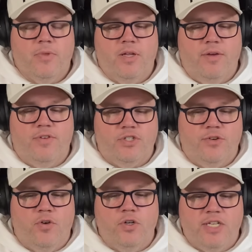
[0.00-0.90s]
If it's your
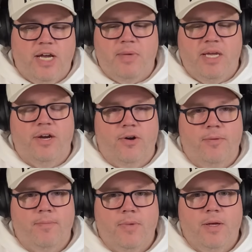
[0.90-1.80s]
first time here,
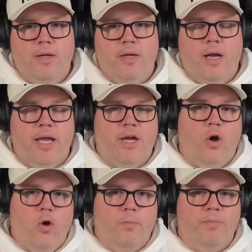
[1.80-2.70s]
I
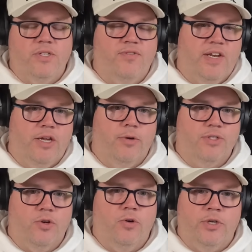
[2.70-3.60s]
hope this video
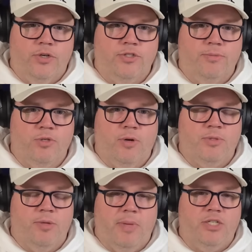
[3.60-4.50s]
has earned your
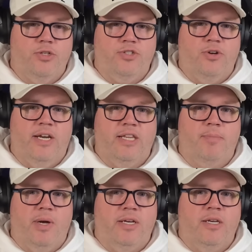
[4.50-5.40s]
subscription. Make sure as you're hitting
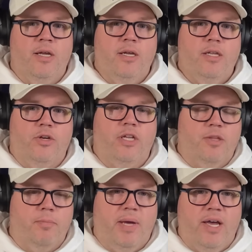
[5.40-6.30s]
that button, you click
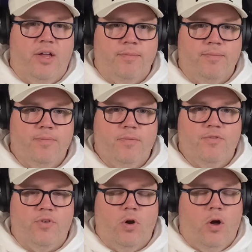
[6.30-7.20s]
the bell
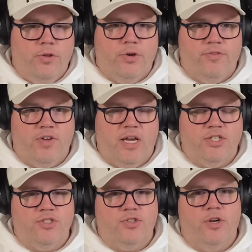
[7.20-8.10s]
for all
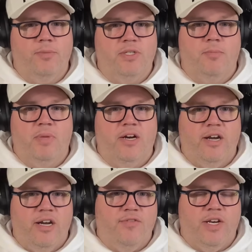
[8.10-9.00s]
notifications so you don't miss a beat
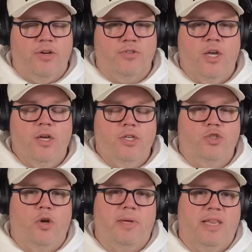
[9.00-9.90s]
on any videos.
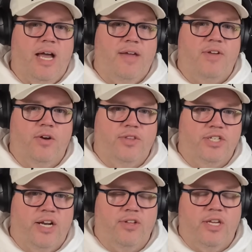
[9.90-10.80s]
Join me live here on the
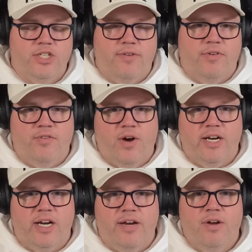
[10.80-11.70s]
channel each and every
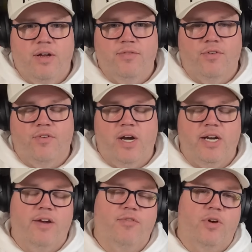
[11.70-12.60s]
Friday night for Friday
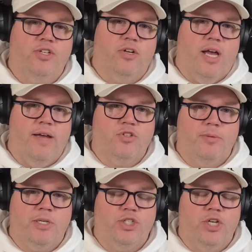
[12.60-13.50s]
Night Fringe, our live
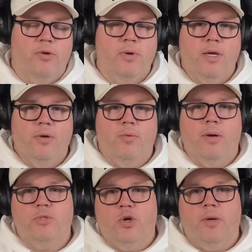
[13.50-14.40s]
streaming show,
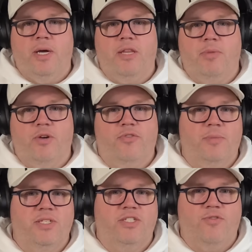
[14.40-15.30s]
where I'm joined by the beautiful
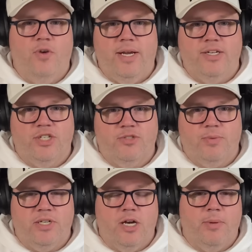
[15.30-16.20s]
Mrs. Fringe as
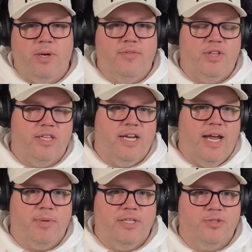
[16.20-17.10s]
we talk about everything that
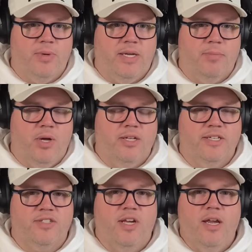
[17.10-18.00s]
happened this week in
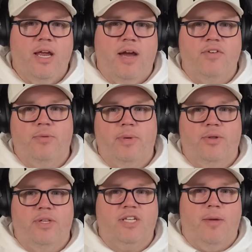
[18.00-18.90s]
politics, everything we
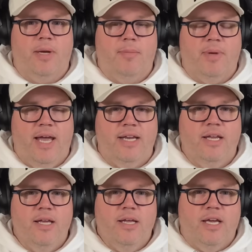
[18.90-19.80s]
know that's coming up ahead,
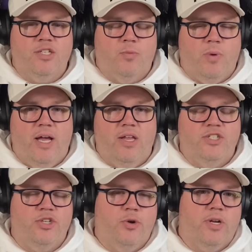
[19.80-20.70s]
as well
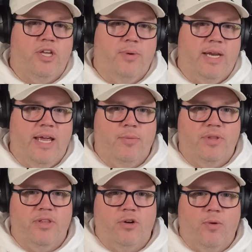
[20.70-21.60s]
as your Q&A
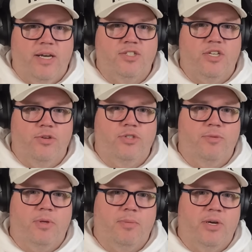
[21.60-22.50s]
within the greatest
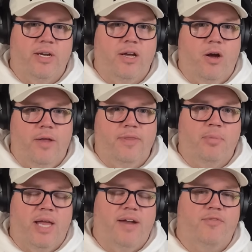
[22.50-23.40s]
YouTube community on the
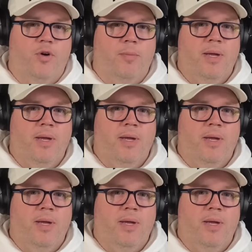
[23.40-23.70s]
platform.